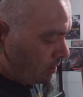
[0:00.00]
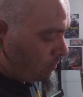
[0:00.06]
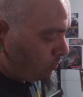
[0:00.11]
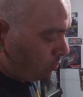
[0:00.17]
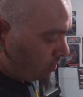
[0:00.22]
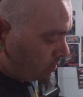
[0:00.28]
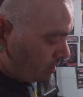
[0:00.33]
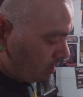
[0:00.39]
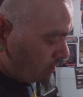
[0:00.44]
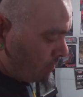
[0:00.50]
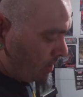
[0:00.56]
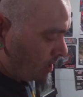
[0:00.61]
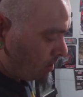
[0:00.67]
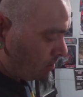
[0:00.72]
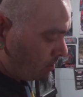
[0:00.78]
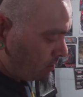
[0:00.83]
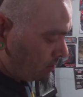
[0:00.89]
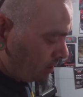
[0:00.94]
Put that
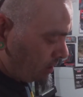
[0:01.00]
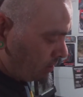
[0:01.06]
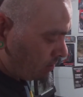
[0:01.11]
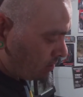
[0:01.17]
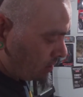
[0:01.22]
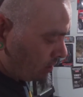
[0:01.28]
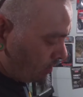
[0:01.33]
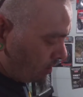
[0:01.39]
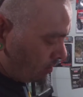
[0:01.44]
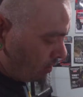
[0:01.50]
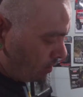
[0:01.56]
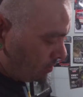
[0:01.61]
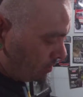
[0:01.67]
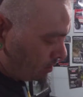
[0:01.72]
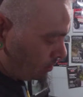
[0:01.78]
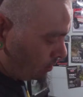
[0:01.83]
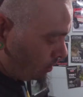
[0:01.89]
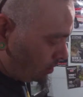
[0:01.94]
back on there. Come on,
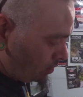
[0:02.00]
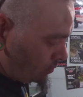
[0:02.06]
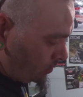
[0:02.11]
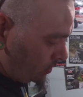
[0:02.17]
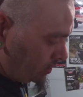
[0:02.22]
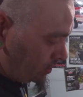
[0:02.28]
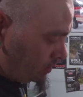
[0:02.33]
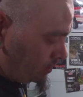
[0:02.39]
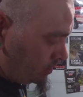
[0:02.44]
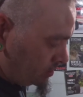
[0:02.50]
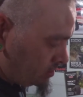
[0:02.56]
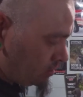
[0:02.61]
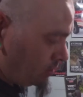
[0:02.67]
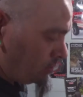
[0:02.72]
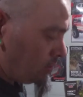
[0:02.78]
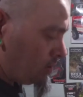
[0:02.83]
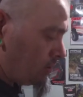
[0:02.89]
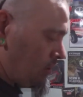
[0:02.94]
baby. Long-winded. It's
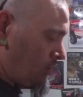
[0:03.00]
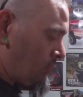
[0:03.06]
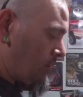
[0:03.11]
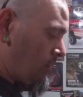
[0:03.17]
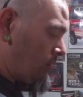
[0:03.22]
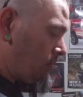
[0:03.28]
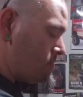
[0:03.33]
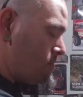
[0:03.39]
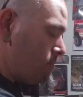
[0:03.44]
all good. There we go.